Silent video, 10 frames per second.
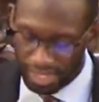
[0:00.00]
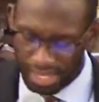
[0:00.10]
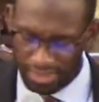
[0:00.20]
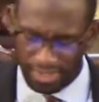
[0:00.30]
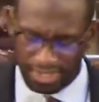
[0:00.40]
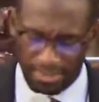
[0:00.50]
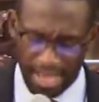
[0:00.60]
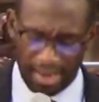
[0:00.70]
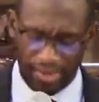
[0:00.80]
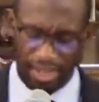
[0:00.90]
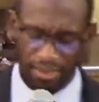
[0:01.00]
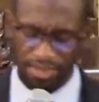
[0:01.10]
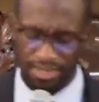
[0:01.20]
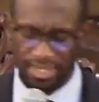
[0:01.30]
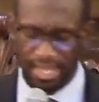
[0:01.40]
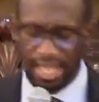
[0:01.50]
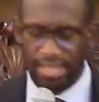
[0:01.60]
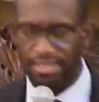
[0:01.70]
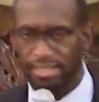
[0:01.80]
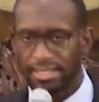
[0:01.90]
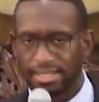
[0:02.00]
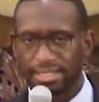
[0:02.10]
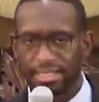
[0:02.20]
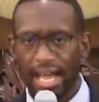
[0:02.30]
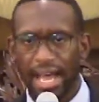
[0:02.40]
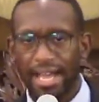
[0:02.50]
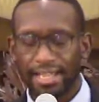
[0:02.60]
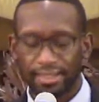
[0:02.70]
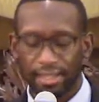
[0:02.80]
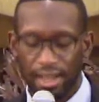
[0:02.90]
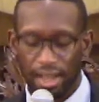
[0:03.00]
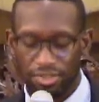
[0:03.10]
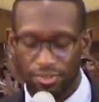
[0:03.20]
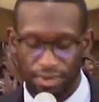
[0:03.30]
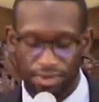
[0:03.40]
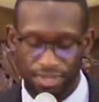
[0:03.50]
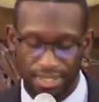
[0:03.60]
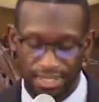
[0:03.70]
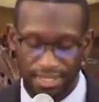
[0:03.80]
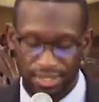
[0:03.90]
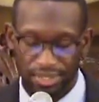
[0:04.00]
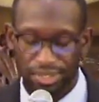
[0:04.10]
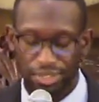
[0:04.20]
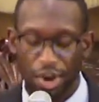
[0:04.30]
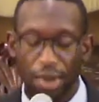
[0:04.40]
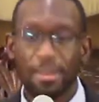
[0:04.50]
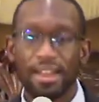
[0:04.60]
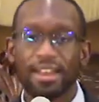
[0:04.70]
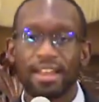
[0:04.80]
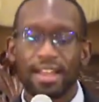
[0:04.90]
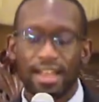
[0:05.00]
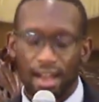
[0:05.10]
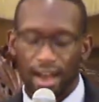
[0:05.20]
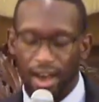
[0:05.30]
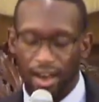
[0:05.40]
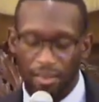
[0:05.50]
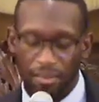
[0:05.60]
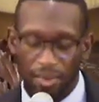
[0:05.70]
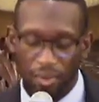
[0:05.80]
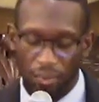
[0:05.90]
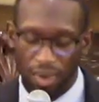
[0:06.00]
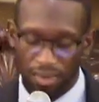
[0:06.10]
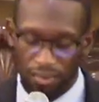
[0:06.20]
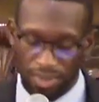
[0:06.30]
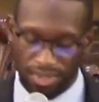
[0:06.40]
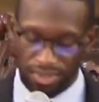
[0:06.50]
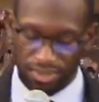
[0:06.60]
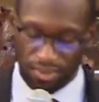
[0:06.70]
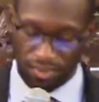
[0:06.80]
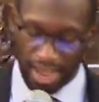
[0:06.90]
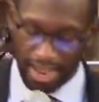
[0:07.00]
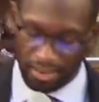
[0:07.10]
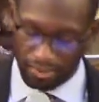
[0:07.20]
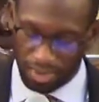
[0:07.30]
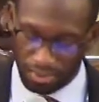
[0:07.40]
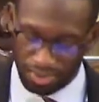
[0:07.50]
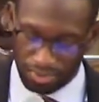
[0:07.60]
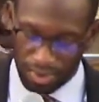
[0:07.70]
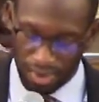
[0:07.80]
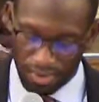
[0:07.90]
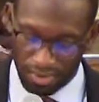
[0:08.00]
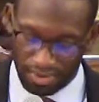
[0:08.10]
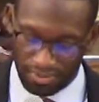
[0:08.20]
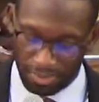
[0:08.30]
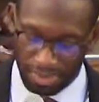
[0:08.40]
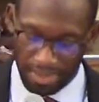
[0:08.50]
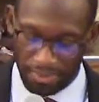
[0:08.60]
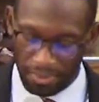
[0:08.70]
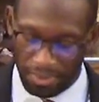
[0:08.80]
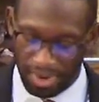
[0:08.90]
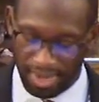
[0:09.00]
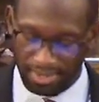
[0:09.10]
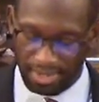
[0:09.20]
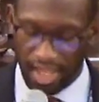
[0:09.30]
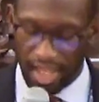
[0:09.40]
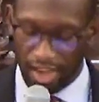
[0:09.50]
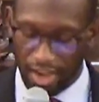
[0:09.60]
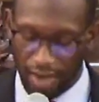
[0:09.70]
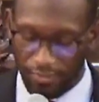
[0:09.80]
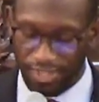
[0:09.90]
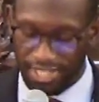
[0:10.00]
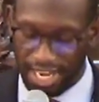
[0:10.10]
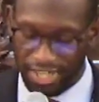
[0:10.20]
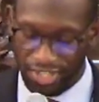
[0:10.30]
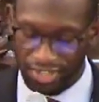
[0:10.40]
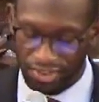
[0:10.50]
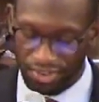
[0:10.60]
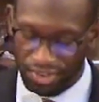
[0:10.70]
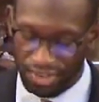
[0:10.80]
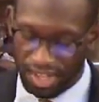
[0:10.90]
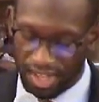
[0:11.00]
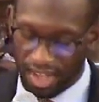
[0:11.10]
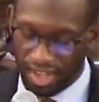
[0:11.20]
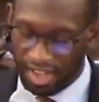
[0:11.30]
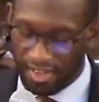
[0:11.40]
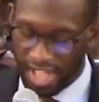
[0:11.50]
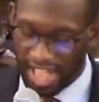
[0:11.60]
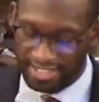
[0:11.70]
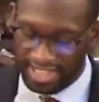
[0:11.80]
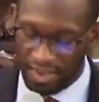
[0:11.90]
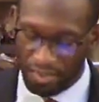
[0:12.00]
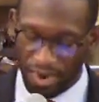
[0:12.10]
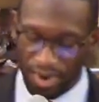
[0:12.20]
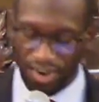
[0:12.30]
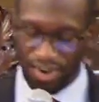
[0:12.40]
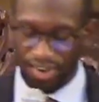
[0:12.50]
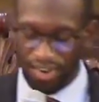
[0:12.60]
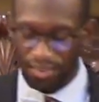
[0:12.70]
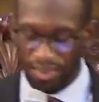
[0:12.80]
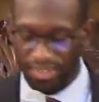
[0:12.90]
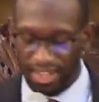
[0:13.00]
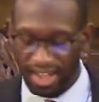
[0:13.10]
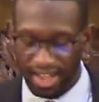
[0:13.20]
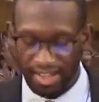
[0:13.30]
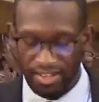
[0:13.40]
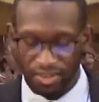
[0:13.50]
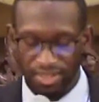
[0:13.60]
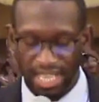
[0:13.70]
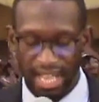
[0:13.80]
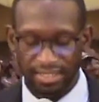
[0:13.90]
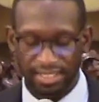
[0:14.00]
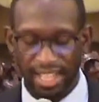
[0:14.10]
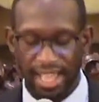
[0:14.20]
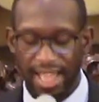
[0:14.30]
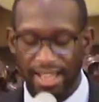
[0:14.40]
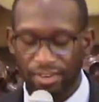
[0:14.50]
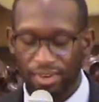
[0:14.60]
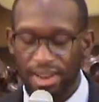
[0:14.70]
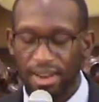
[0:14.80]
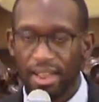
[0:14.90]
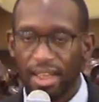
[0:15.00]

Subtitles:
in this matter. He was to decide the controversies and to determine what was right and what was wrong. And if the people were as confrontational as they were with God, no doubt that they had great